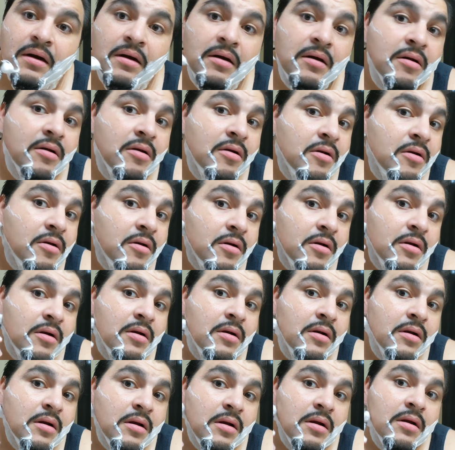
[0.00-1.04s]

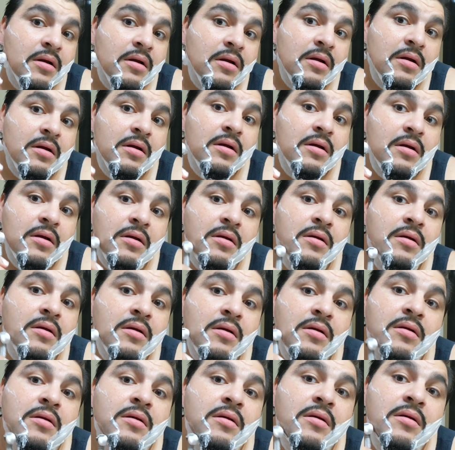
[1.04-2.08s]

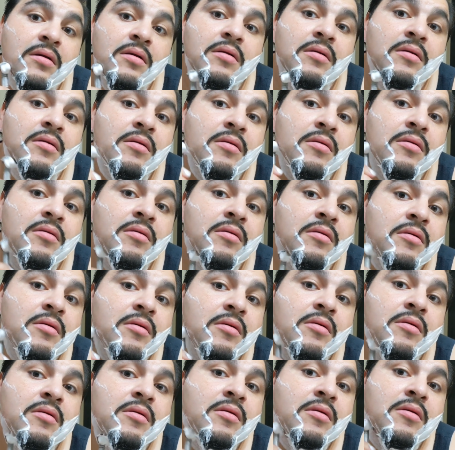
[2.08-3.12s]

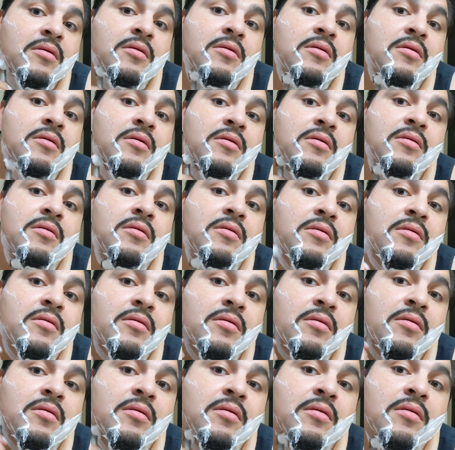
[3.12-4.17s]

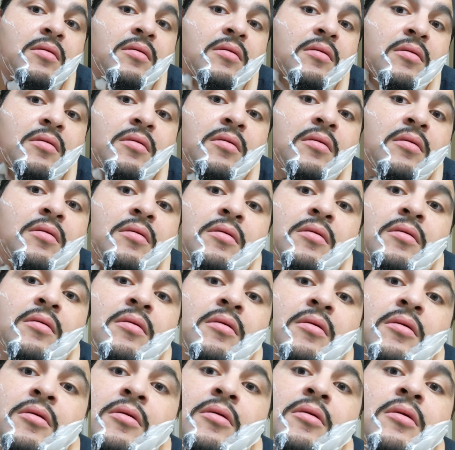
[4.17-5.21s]

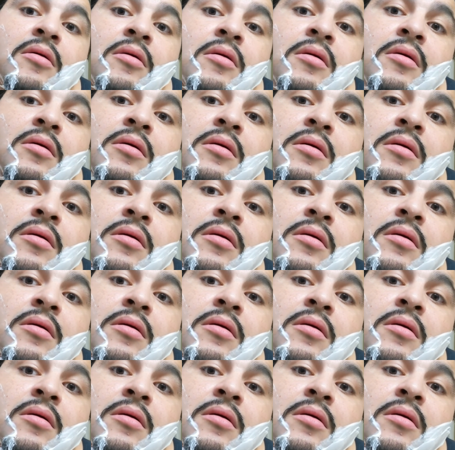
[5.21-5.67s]
[no speech]